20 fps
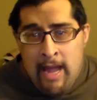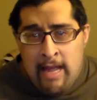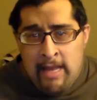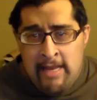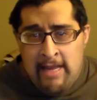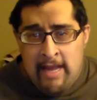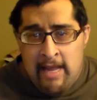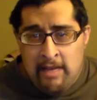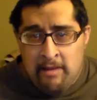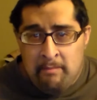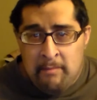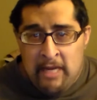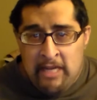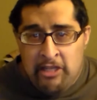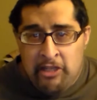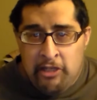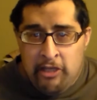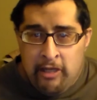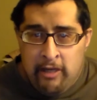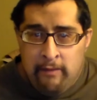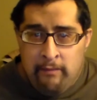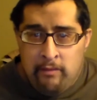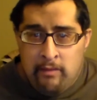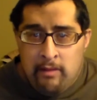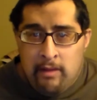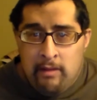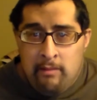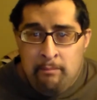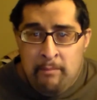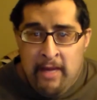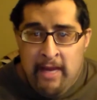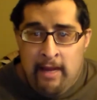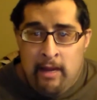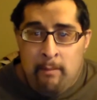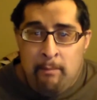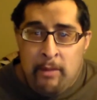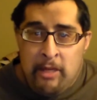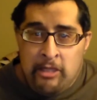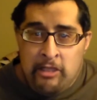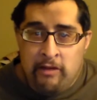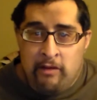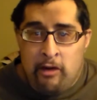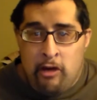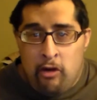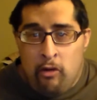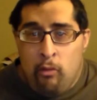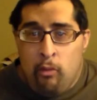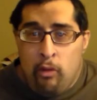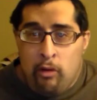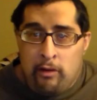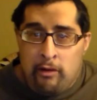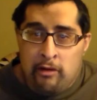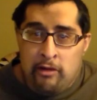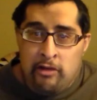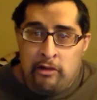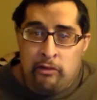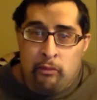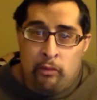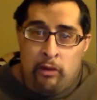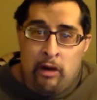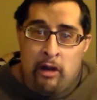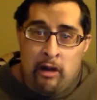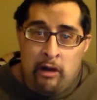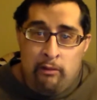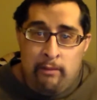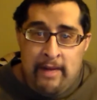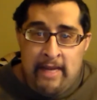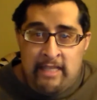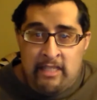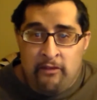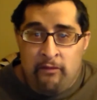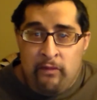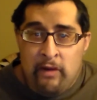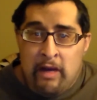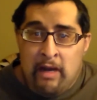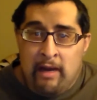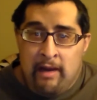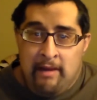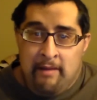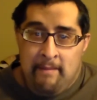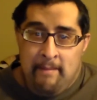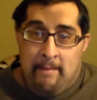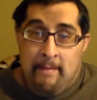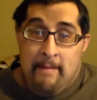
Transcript: at the end of my shift, me and a bunch of coworkers were hungry as fuck.